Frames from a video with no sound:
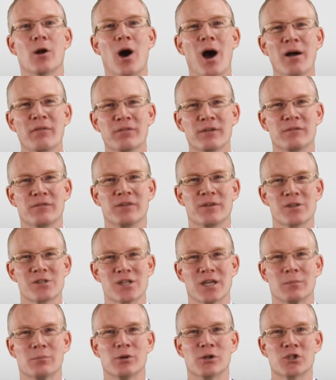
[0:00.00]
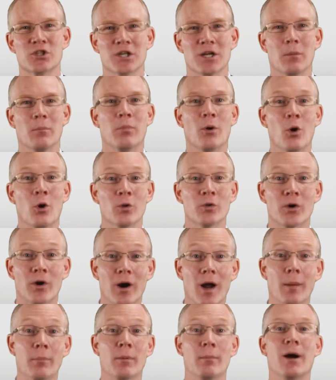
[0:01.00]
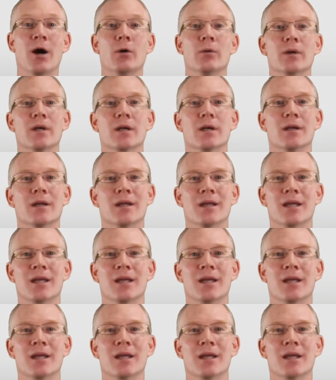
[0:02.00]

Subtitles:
often feels like pushing a boulder up a mountain.